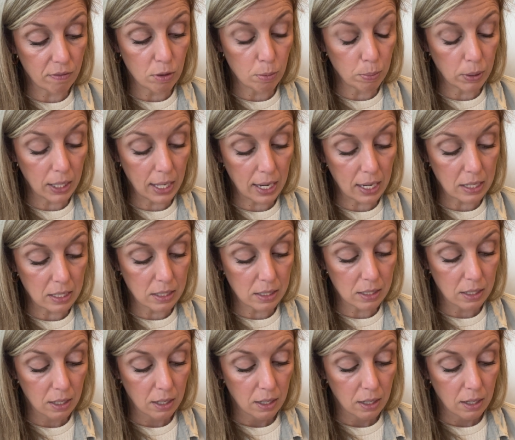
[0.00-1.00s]
the place.
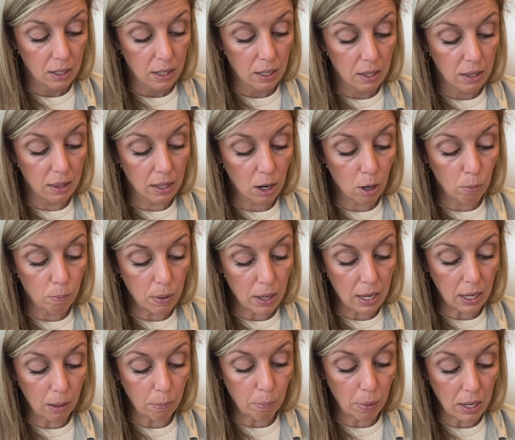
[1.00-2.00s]
There
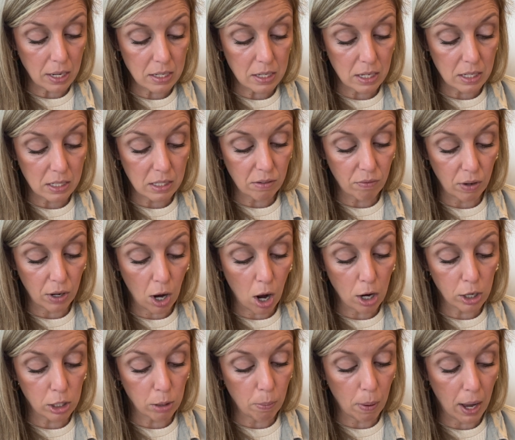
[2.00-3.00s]
being abundance of
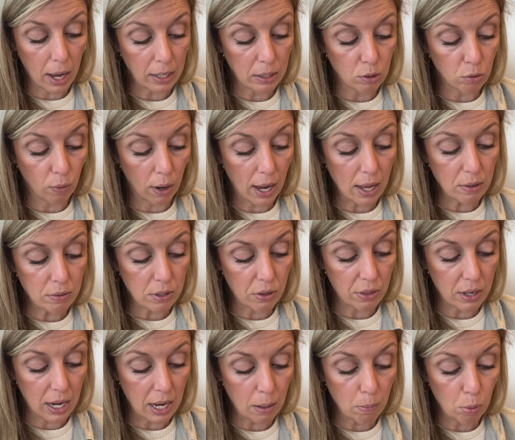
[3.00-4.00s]
unoccupied ground in the
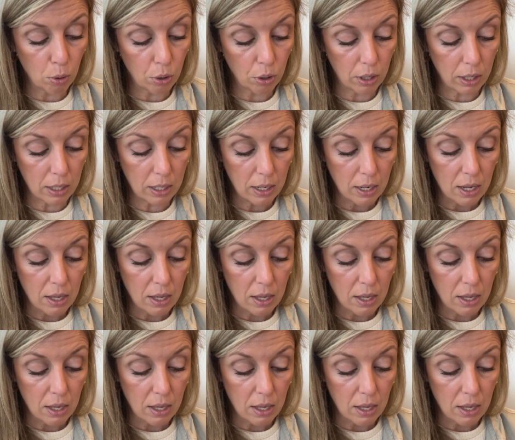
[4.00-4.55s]
neighborhood,